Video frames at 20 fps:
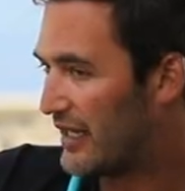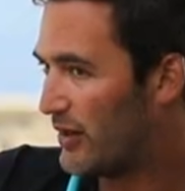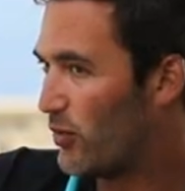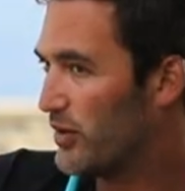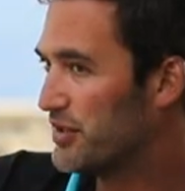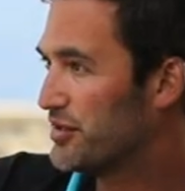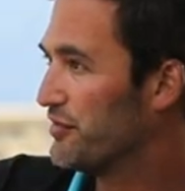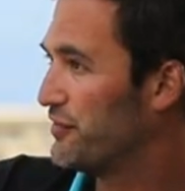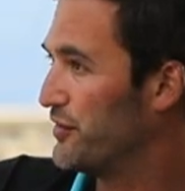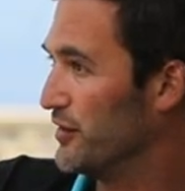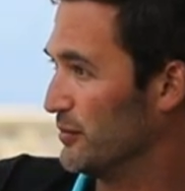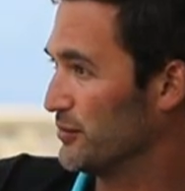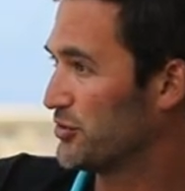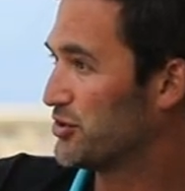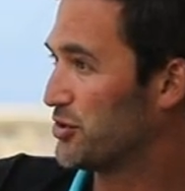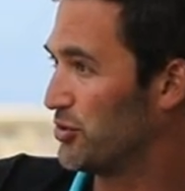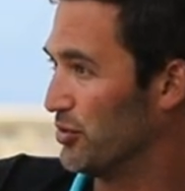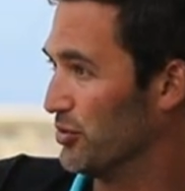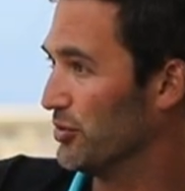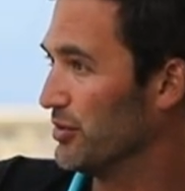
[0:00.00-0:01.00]
I went to film
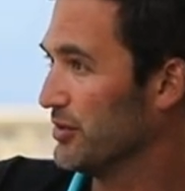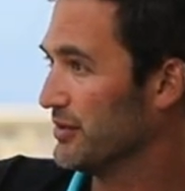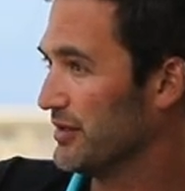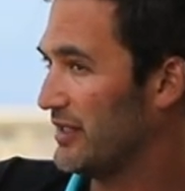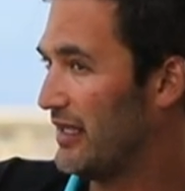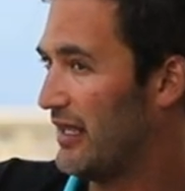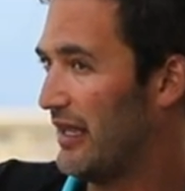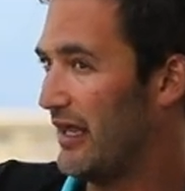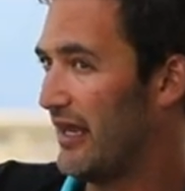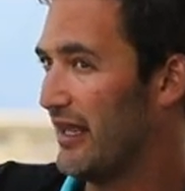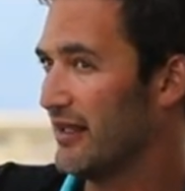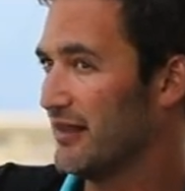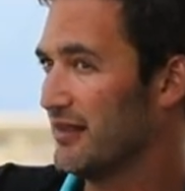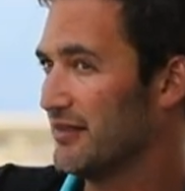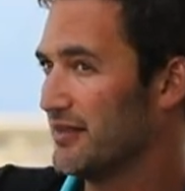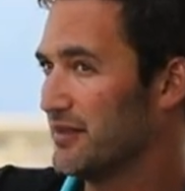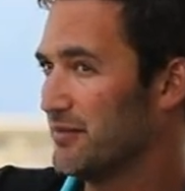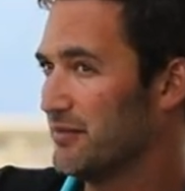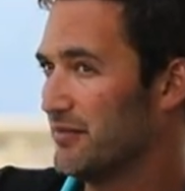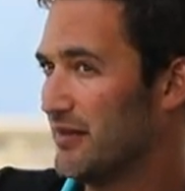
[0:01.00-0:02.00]
school
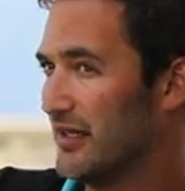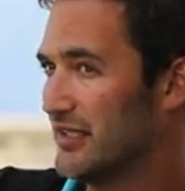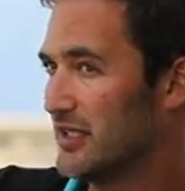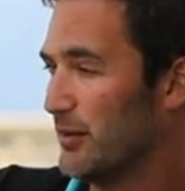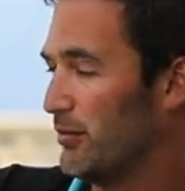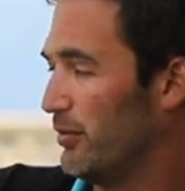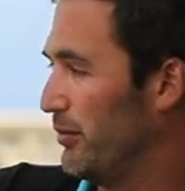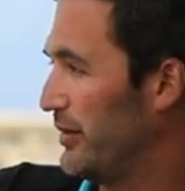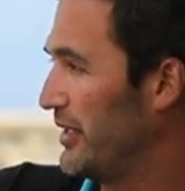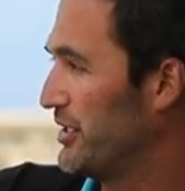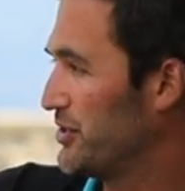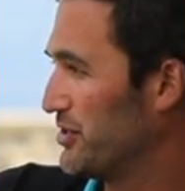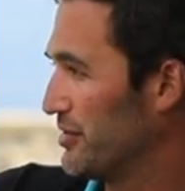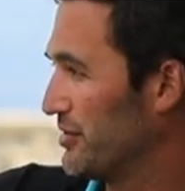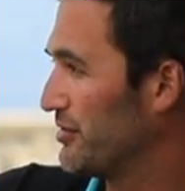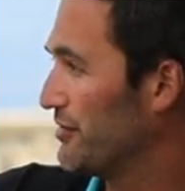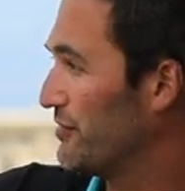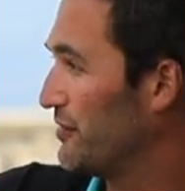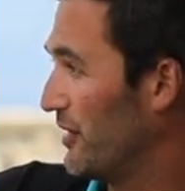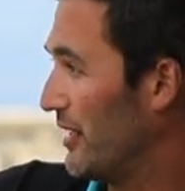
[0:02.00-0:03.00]
and I double majored
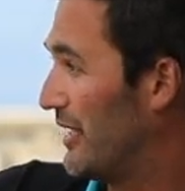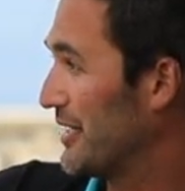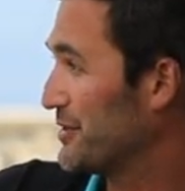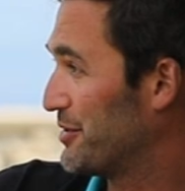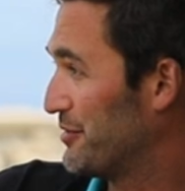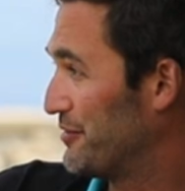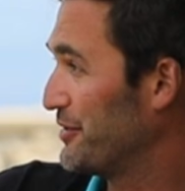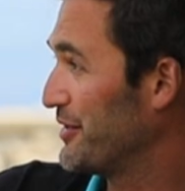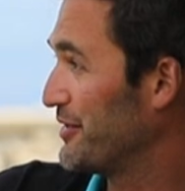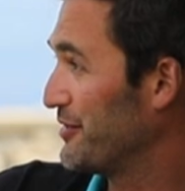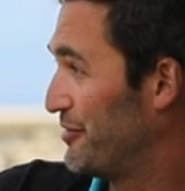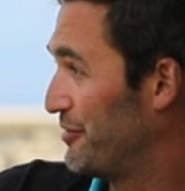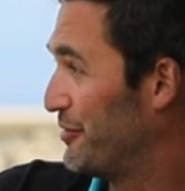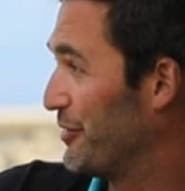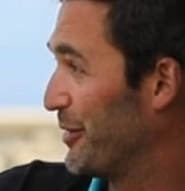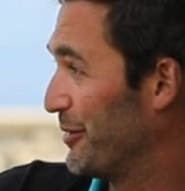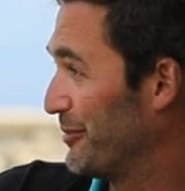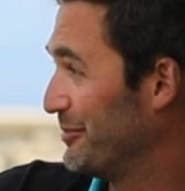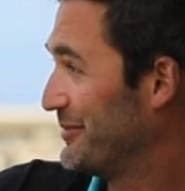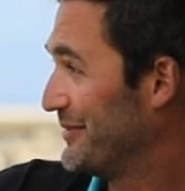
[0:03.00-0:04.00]
in philosophy and
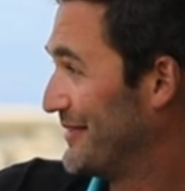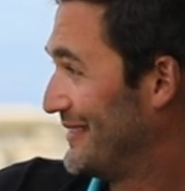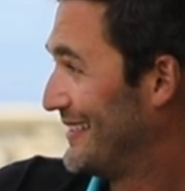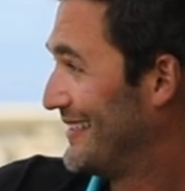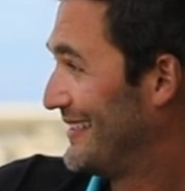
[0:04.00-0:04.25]
film,